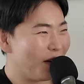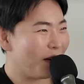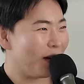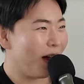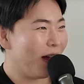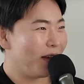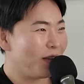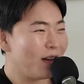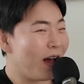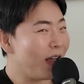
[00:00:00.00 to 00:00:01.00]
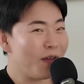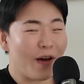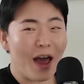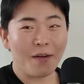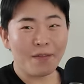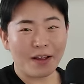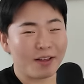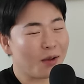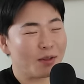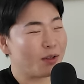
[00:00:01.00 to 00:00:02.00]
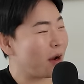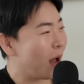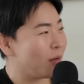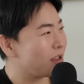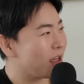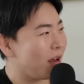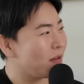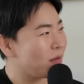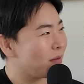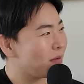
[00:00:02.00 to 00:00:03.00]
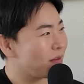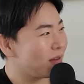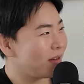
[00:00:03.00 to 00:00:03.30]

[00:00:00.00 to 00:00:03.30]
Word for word: Yeah, but if I have that dumpster, I will tell in front.